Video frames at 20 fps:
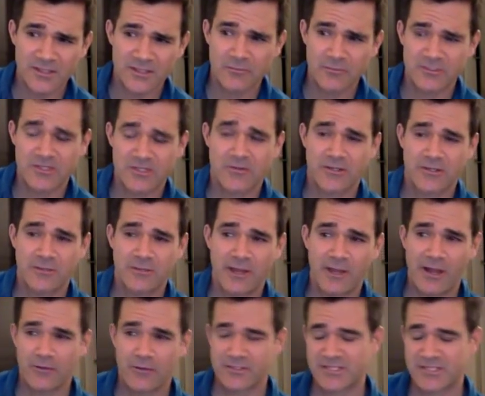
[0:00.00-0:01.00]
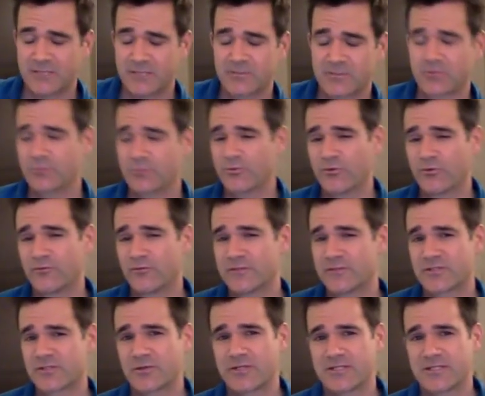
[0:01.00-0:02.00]
was talking about how it seems to improve
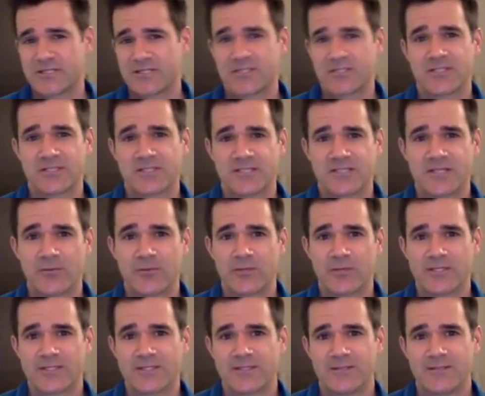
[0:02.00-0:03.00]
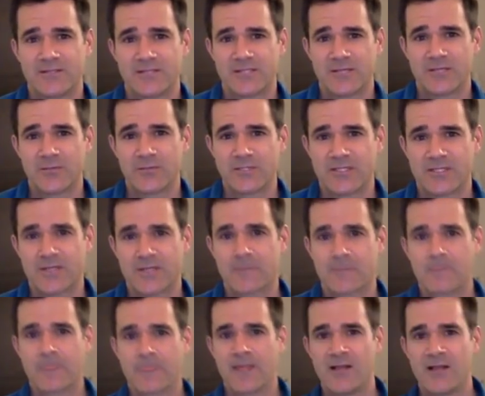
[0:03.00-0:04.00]
his transition sequencing.
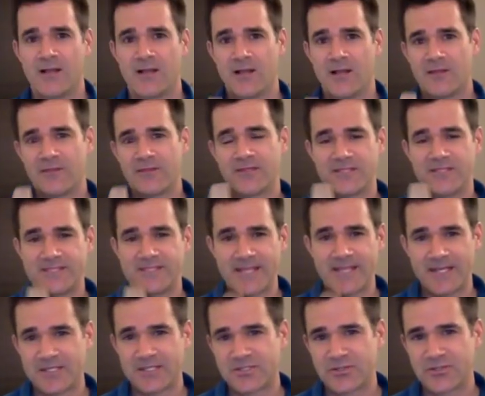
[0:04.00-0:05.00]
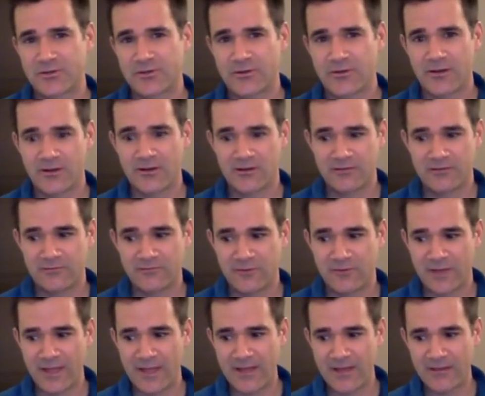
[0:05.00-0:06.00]
The danger of
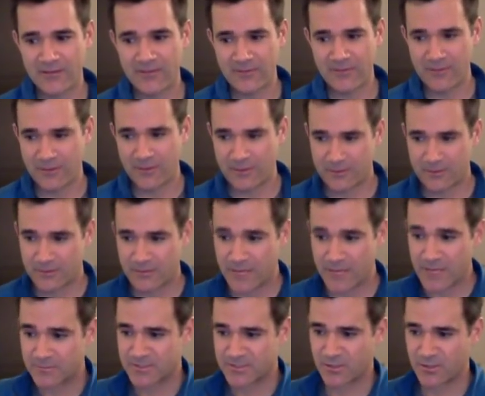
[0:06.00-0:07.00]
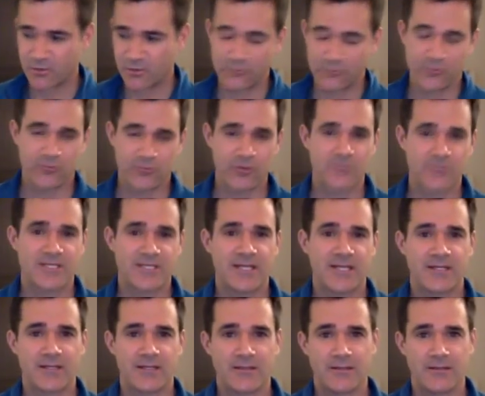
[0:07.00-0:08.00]
the hips over
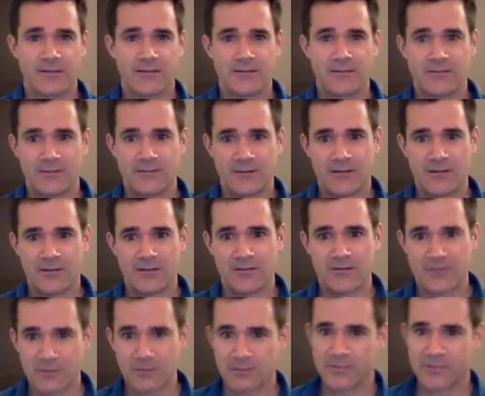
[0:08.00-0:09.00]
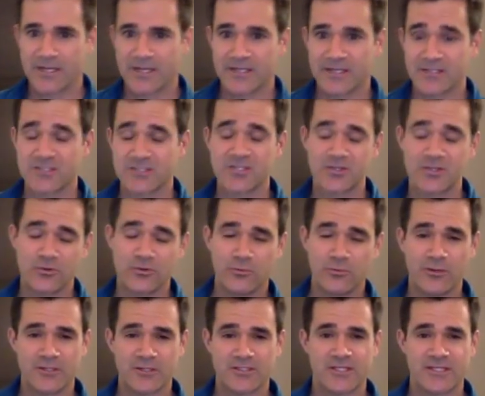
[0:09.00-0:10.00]
rotating and the club getting too
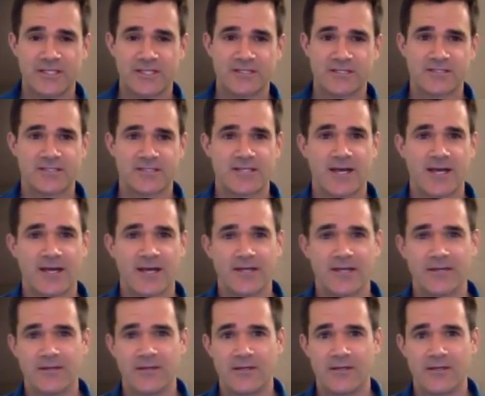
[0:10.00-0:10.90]
much inside,